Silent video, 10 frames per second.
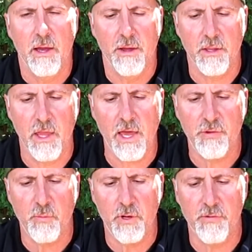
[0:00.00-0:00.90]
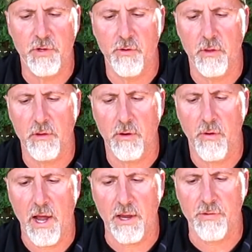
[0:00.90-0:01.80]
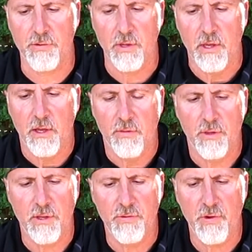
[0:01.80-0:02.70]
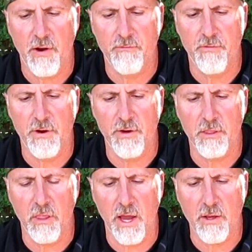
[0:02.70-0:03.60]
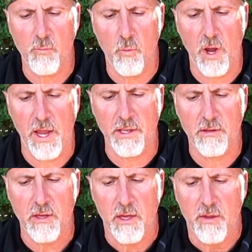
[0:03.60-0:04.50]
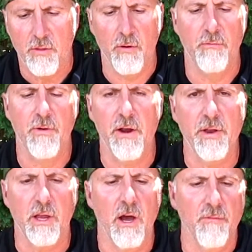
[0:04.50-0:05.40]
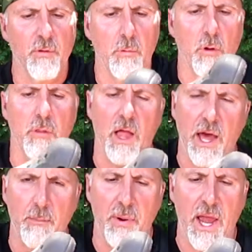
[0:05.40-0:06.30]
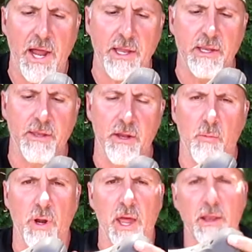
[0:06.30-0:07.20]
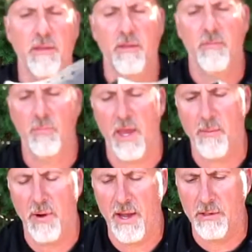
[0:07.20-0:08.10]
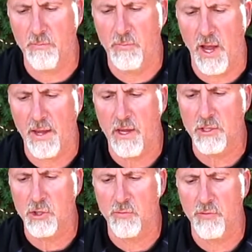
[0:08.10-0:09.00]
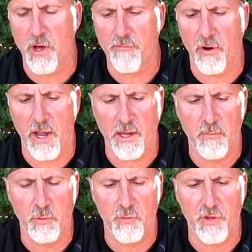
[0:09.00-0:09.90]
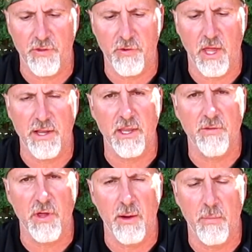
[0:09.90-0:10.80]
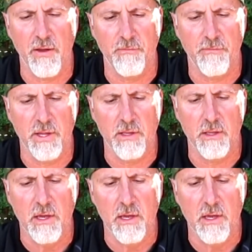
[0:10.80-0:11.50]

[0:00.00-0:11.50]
And the last one is the good old Crocs. These are very lightweight, they're very comfortable, a lot of padding in there. When I take my hiking shoes off or hiking boots and I slide these on, my feet